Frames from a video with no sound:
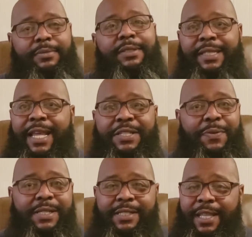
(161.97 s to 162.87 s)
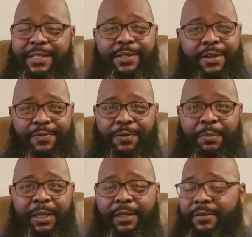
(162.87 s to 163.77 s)
That's what sets it off for
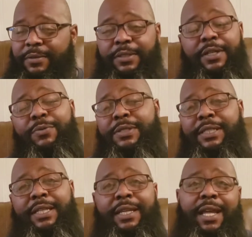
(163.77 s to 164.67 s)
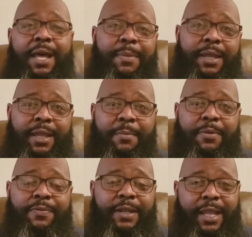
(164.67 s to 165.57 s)
me. Once again, I'm an amber
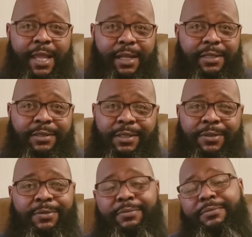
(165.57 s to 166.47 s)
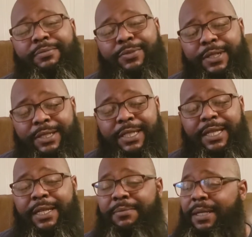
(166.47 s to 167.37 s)
fanatic. So
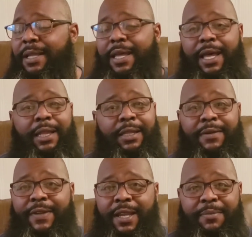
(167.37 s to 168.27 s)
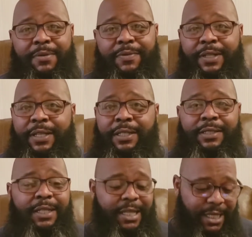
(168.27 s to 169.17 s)
wintertime, I love amber and vanilla,
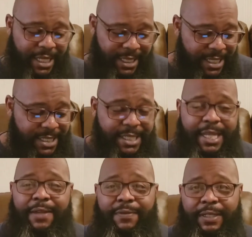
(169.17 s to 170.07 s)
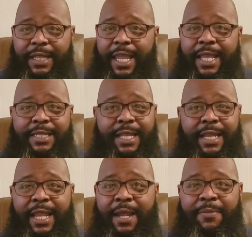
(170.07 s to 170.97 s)
and this definitely has
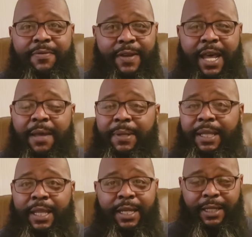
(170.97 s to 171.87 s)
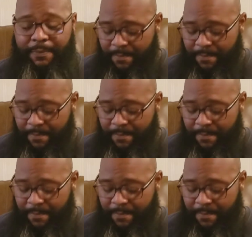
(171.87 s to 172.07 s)
that amber vibe in it.